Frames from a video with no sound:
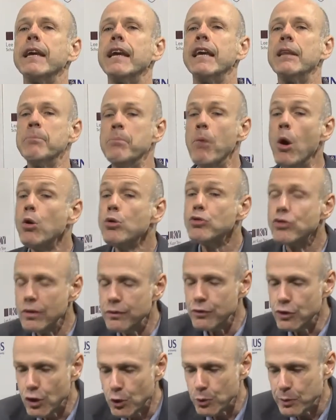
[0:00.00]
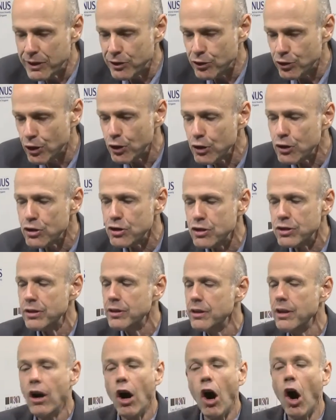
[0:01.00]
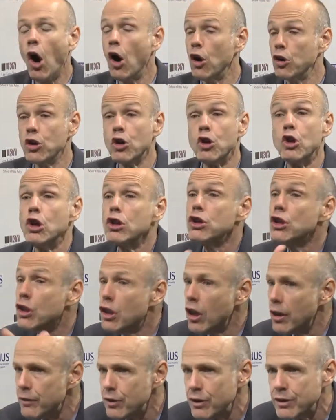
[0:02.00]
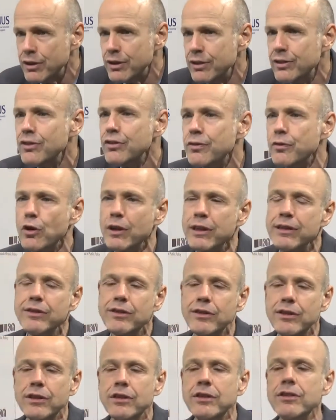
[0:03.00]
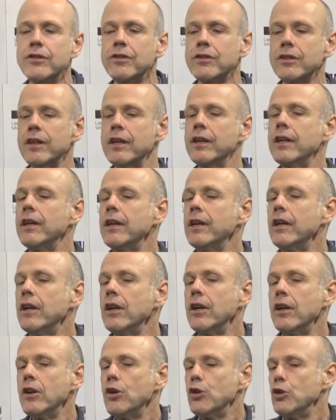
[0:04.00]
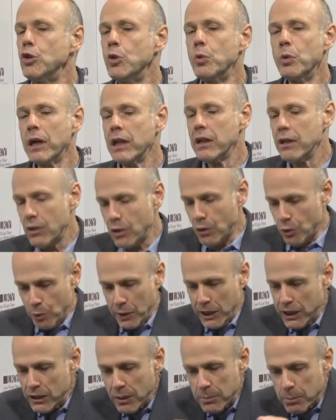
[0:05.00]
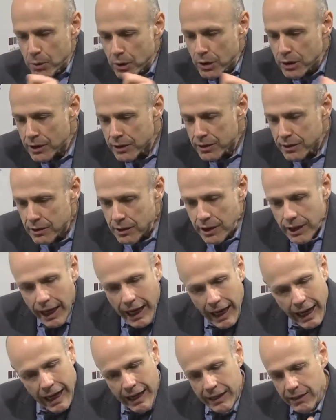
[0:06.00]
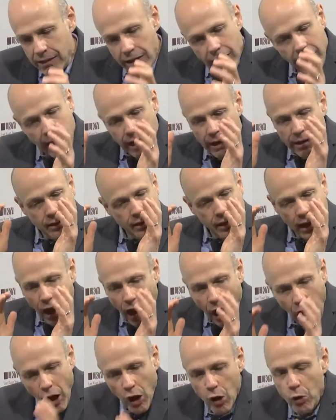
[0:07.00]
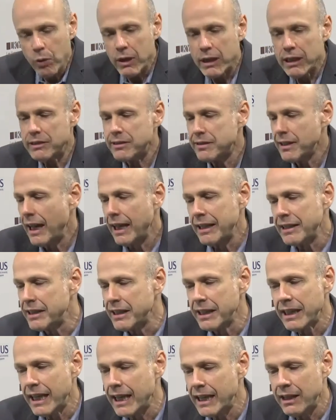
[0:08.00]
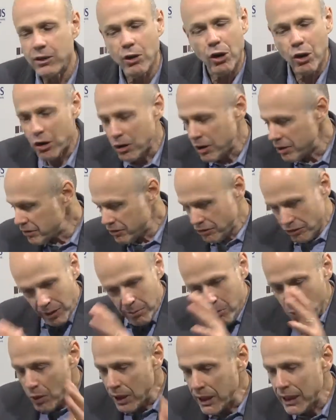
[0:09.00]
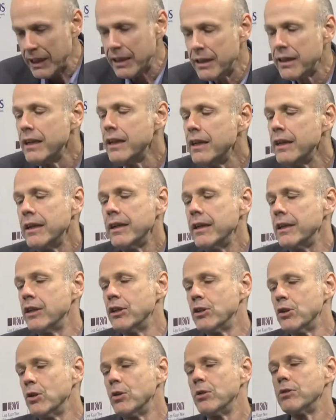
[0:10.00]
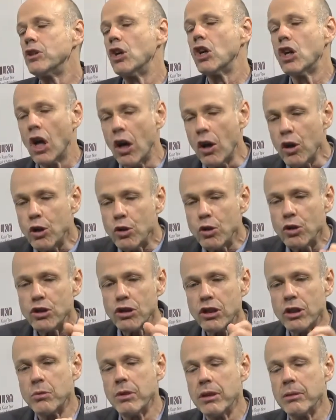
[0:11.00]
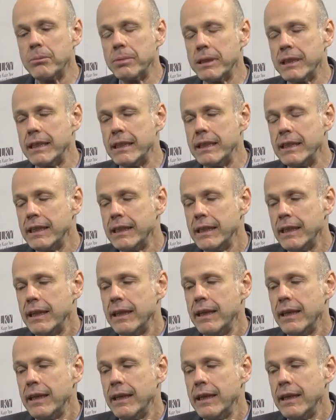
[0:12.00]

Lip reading: in most of the research on good governance, for instance, you will read a book and always at the end or somewhere, you know, the conclusion will be